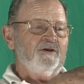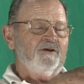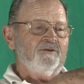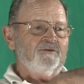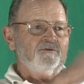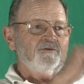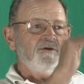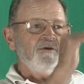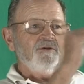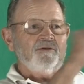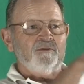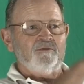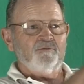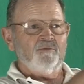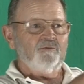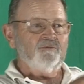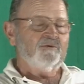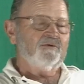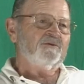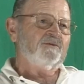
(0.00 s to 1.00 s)
eighth grade, then
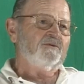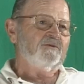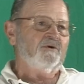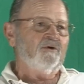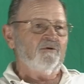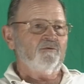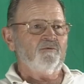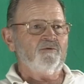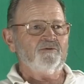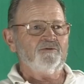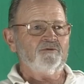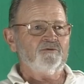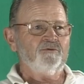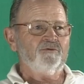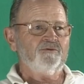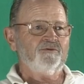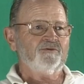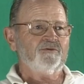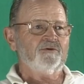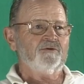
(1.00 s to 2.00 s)
we went all went to
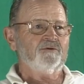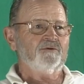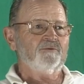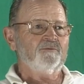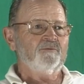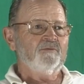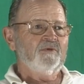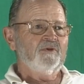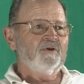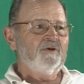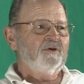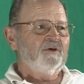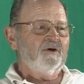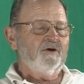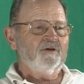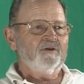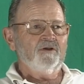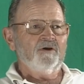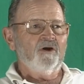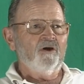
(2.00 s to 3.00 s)
Leuzinger.
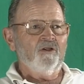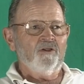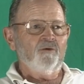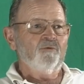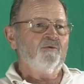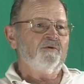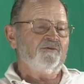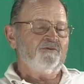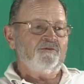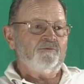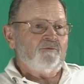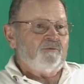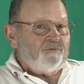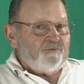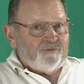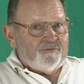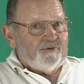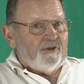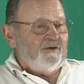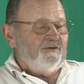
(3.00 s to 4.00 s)
All the ones that were
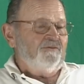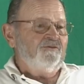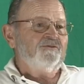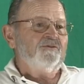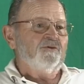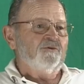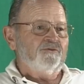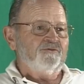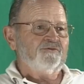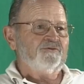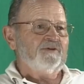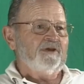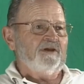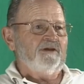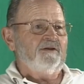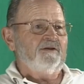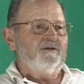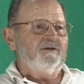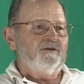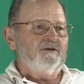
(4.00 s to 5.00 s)
still
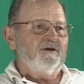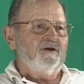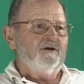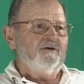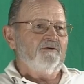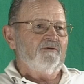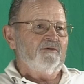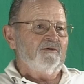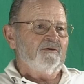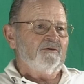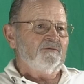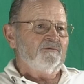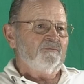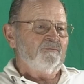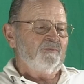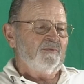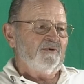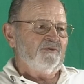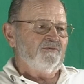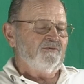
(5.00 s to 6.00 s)
stayed in the area,
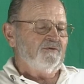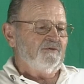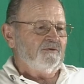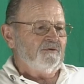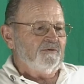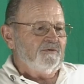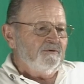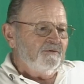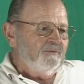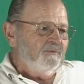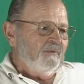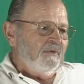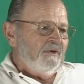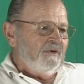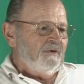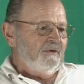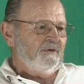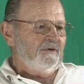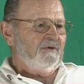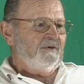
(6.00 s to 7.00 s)
basically.
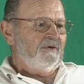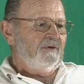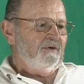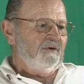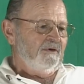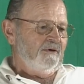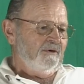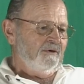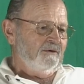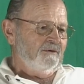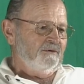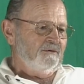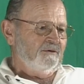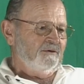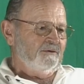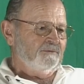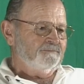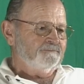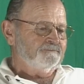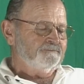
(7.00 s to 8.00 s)
And
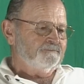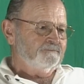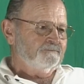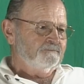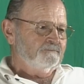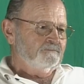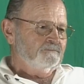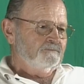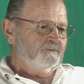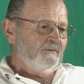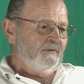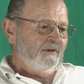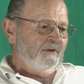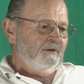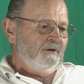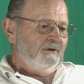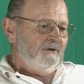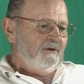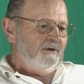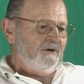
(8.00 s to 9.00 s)
uh,
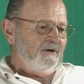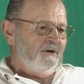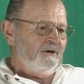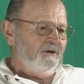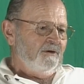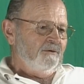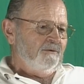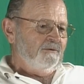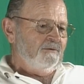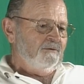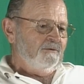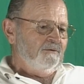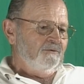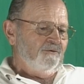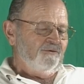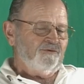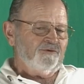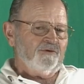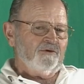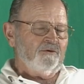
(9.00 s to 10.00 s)
uh,
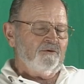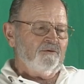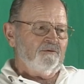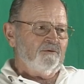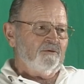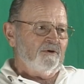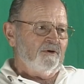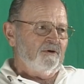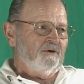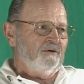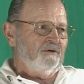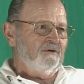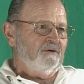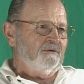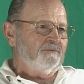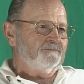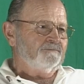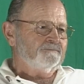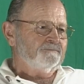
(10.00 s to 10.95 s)
Leuzinger, I, uh,